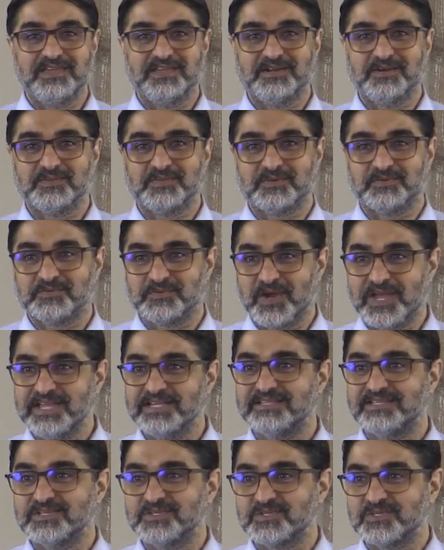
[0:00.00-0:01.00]
The
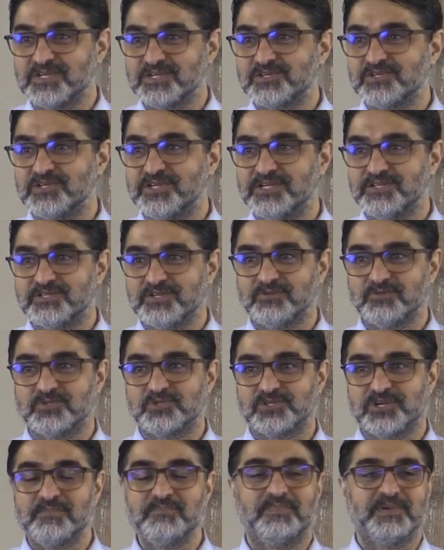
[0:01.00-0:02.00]
right decision, and don't
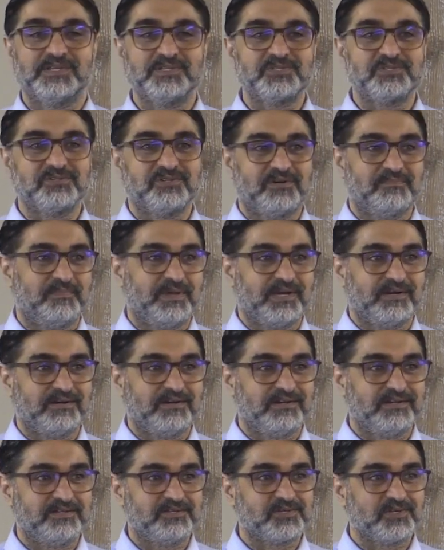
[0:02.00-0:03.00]
jump into a
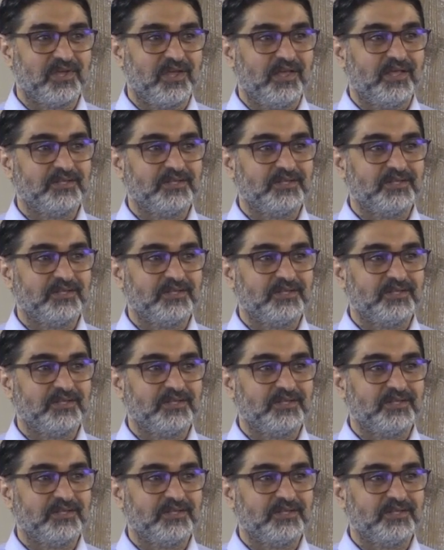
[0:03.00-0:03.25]
marriage.